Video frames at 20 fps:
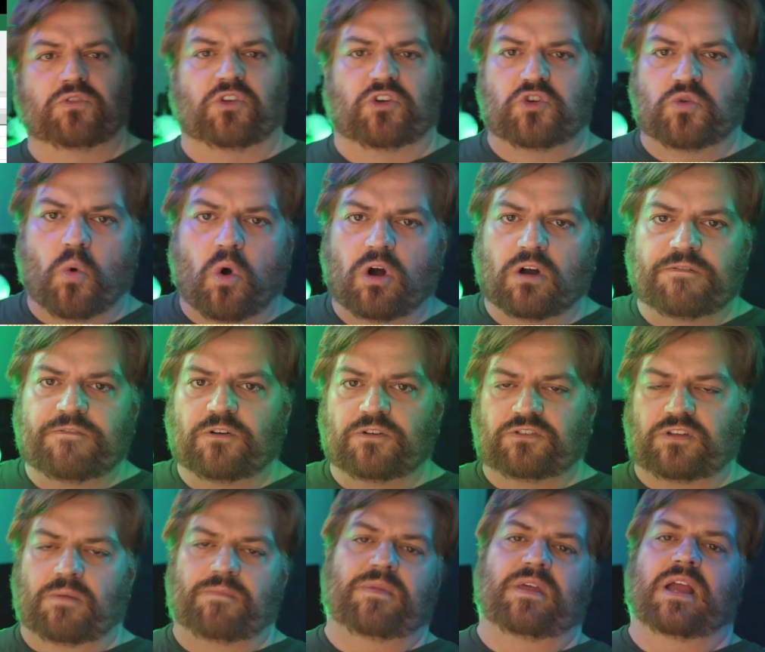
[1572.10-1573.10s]
was a dwarf or
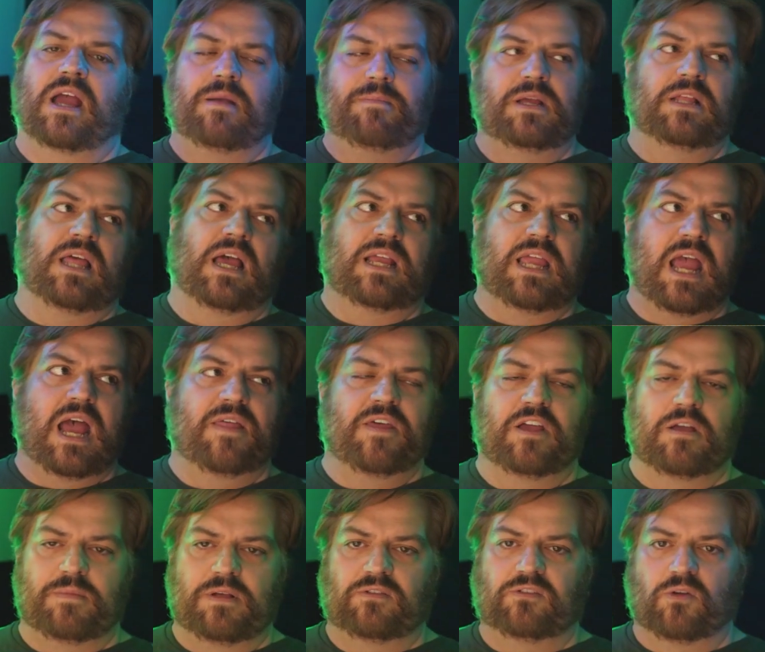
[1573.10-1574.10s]
something, I'd be like, yeah,
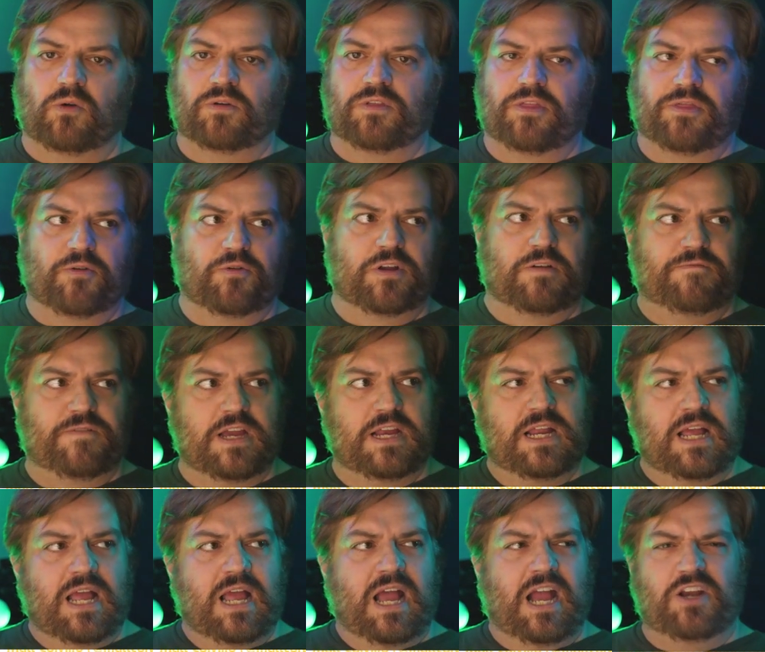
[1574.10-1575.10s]
they could be slower than 30
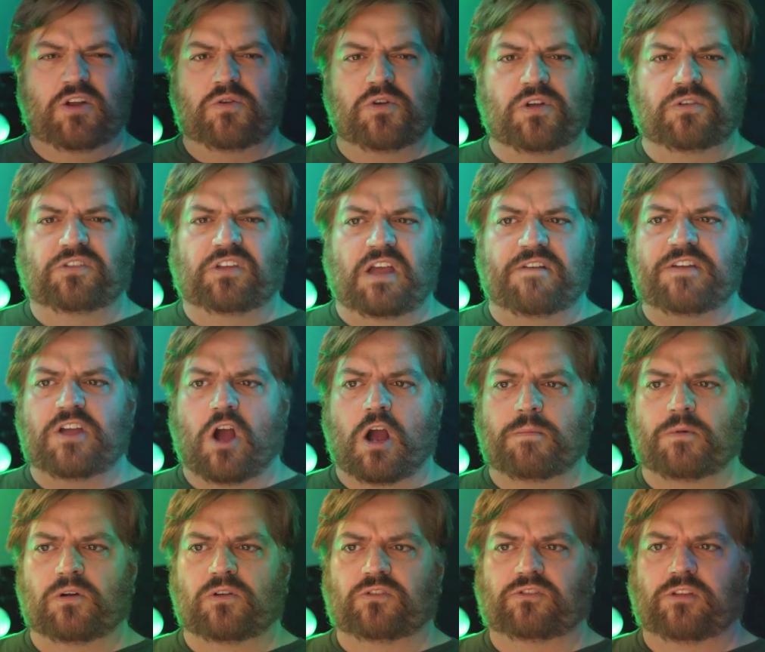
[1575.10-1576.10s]
feet. I don't know, is heavy
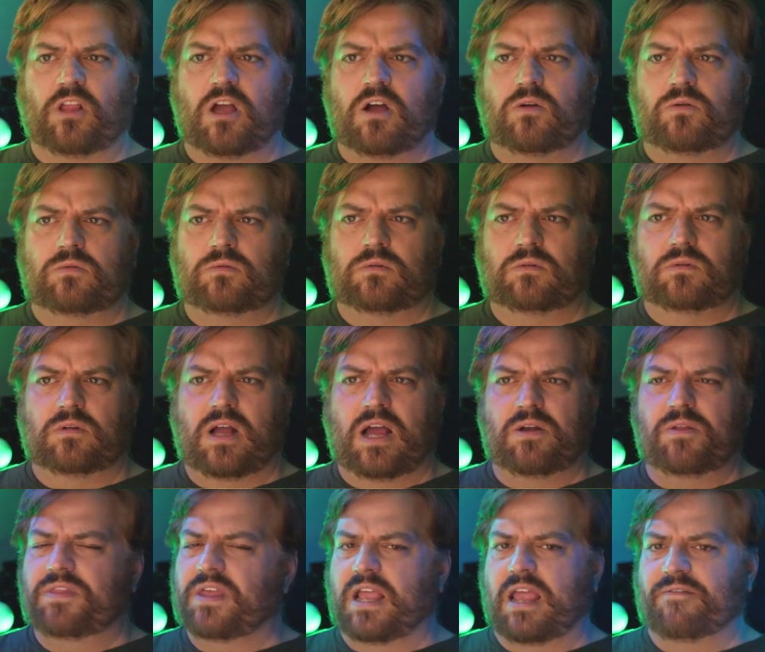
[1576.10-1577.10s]
armor slow?
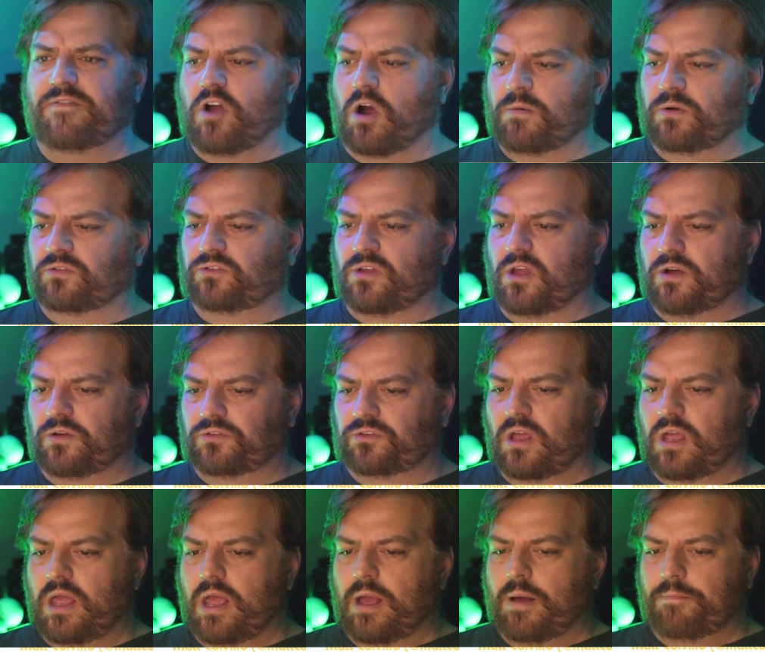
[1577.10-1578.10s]
I don't think heavy armor slows.
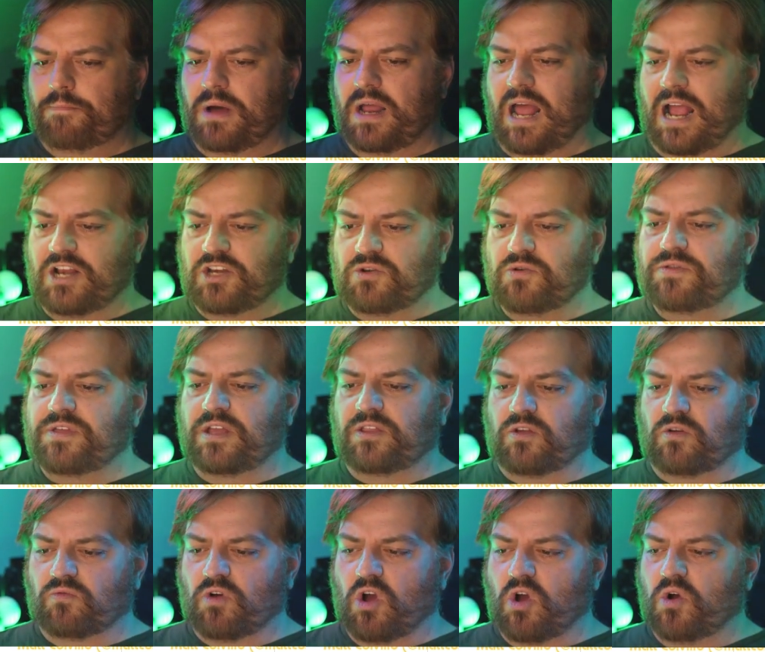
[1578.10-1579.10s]
But I do think
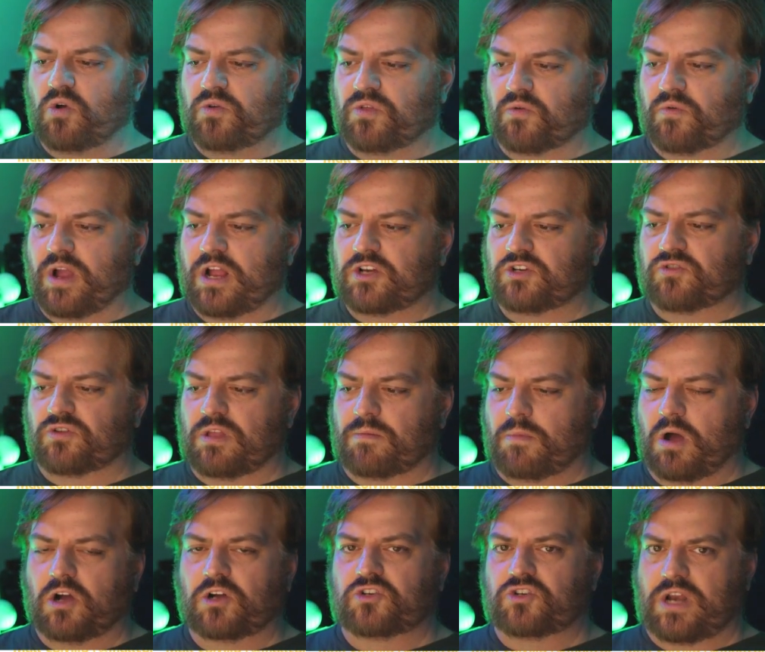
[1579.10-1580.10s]
the rogue, the ranger, and the
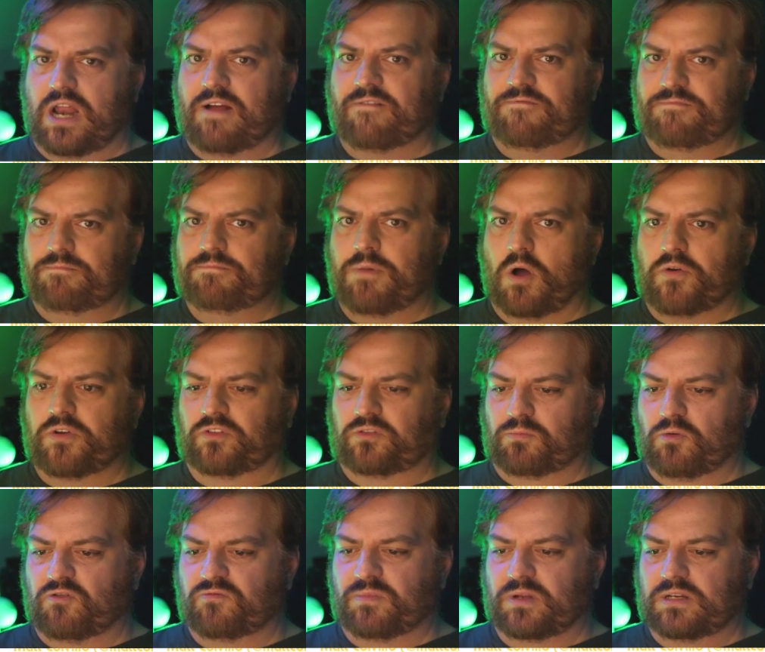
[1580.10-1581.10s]
monk should have
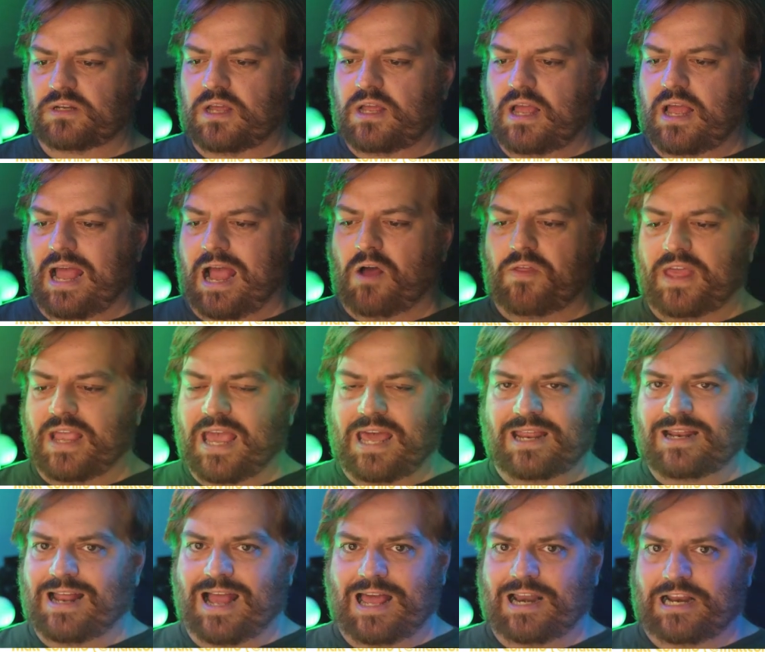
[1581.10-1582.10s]
bonus movement. How they
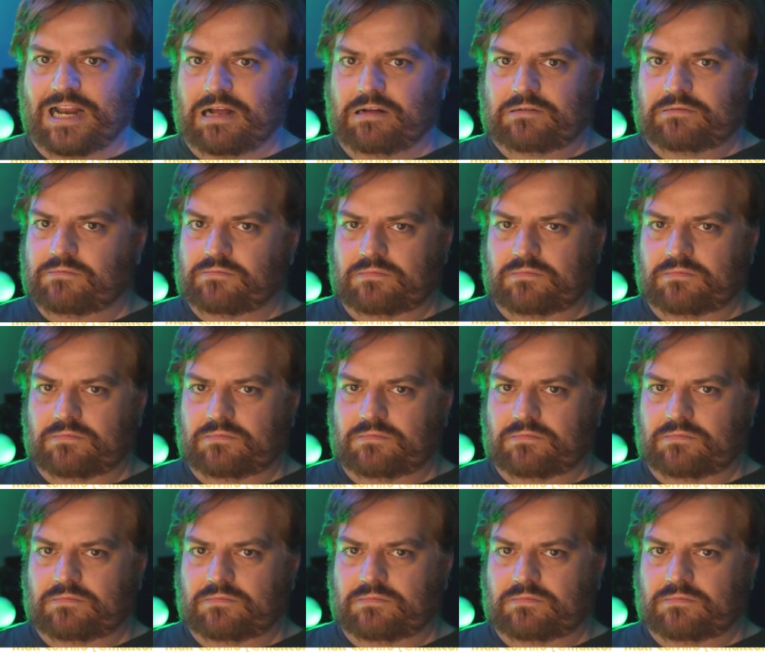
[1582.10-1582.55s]
get it, I don't know.